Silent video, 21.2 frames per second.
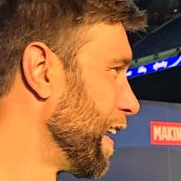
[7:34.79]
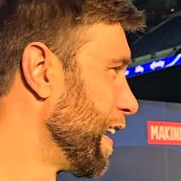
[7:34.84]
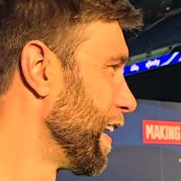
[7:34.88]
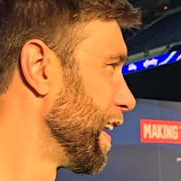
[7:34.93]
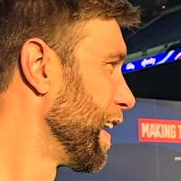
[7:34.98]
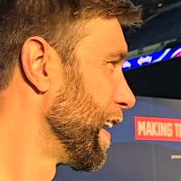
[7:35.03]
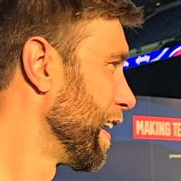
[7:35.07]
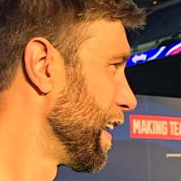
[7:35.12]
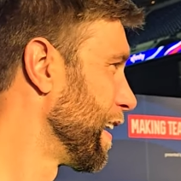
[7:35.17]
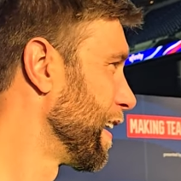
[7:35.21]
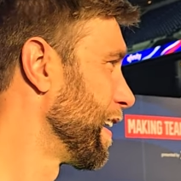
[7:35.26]

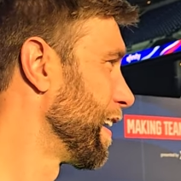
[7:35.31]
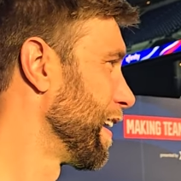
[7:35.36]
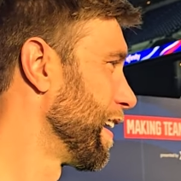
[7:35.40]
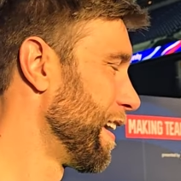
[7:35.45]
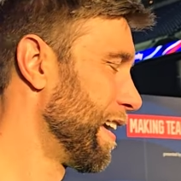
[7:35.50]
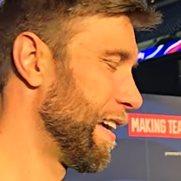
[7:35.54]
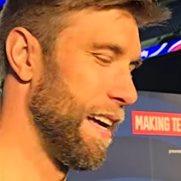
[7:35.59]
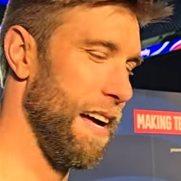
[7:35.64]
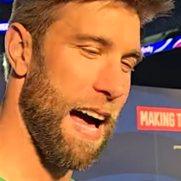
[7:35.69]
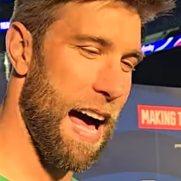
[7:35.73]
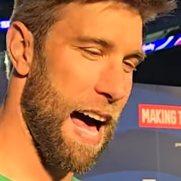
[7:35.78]
gonna be part of the
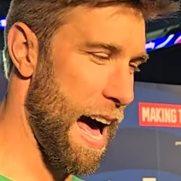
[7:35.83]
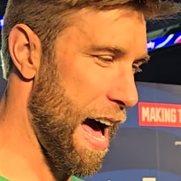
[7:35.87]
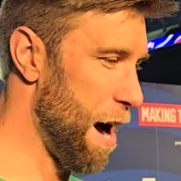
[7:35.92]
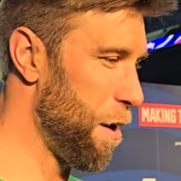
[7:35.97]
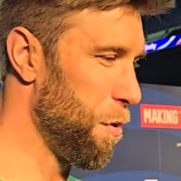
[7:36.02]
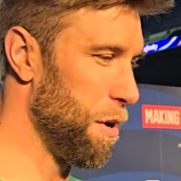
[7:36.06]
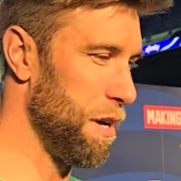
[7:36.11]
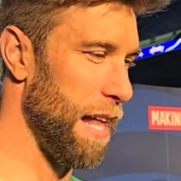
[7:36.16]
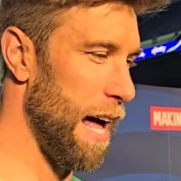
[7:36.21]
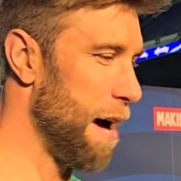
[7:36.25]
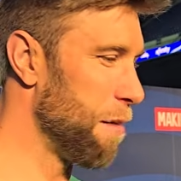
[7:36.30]
long term? I
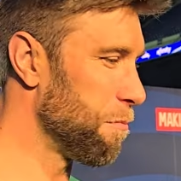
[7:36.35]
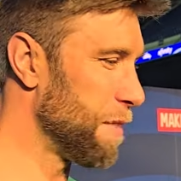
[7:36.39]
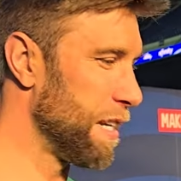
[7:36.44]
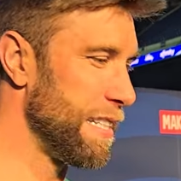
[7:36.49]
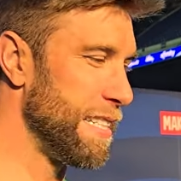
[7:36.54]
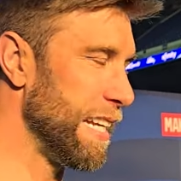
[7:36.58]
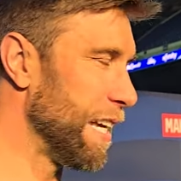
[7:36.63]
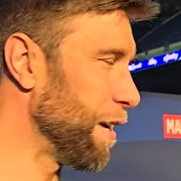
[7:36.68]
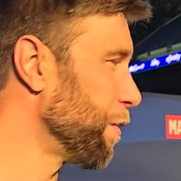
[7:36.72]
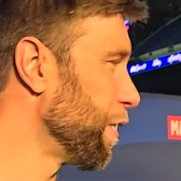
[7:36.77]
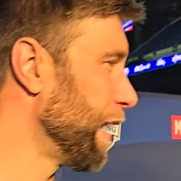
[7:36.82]
was. I'm
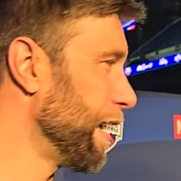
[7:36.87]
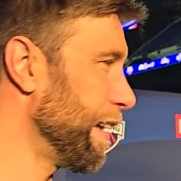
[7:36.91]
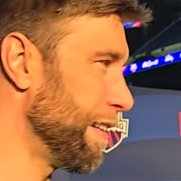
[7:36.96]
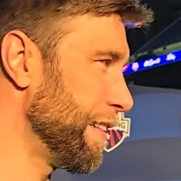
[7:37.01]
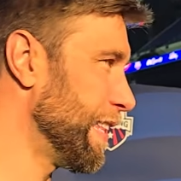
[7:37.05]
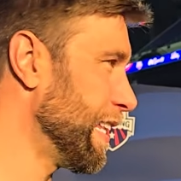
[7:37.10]
gonna see.